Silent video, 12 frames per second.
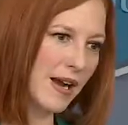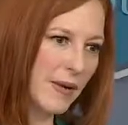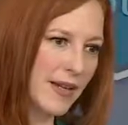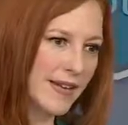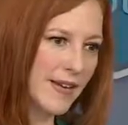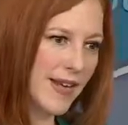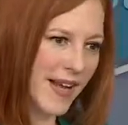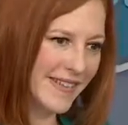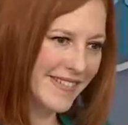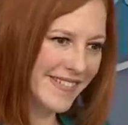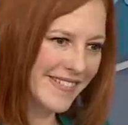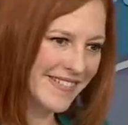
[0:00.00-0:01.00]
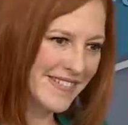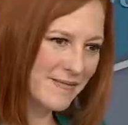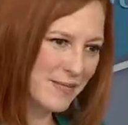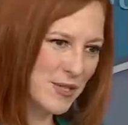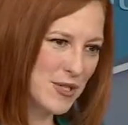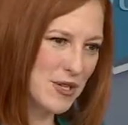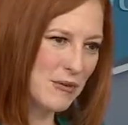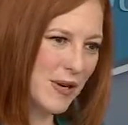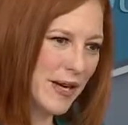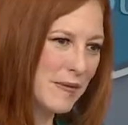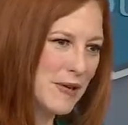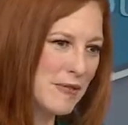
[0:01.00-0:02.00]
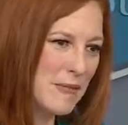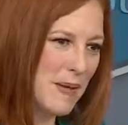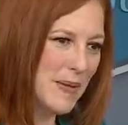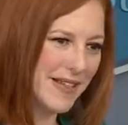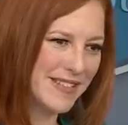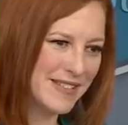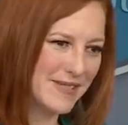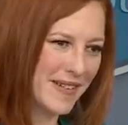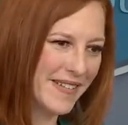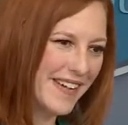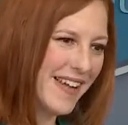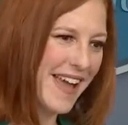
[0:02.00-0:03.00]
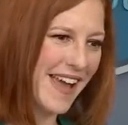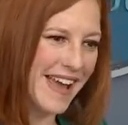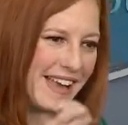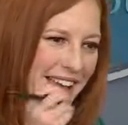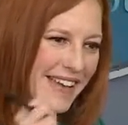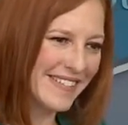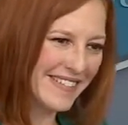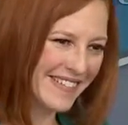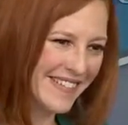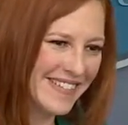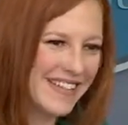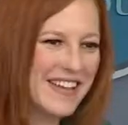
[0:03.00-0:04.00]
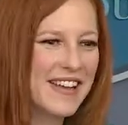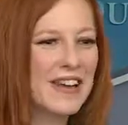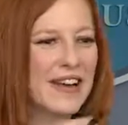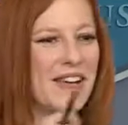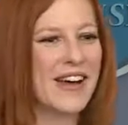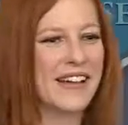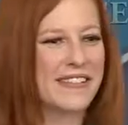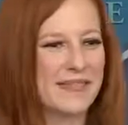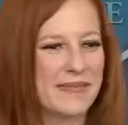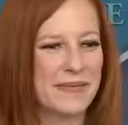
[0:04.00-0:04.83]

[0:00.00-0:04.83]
quite there yet. We're still working with Republicans, Phil. Hang in. Go ahead.